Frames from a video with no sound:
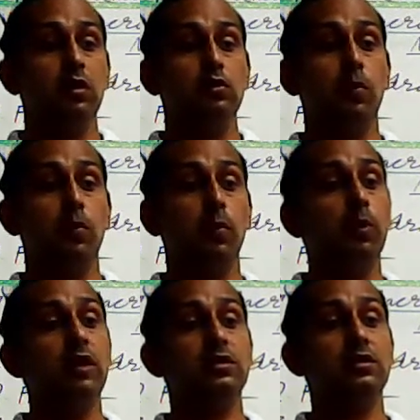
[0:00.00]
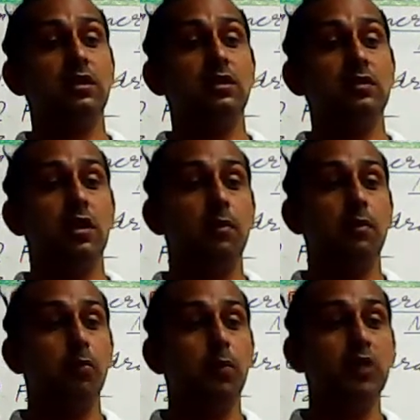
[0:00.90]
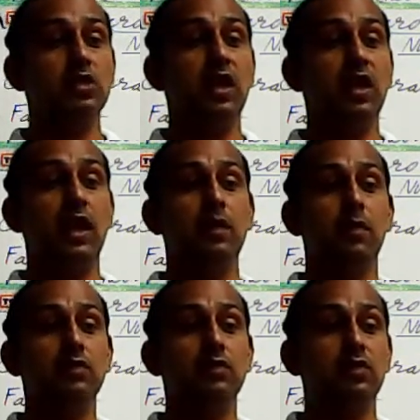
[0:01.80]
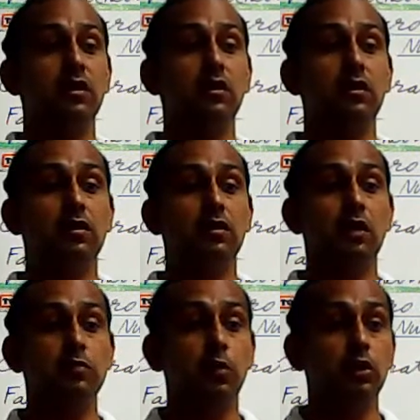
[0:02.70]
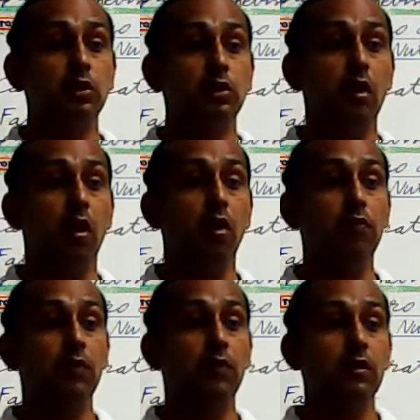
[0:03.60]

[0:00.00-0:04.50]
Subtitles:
So proteins is a major element in transportation of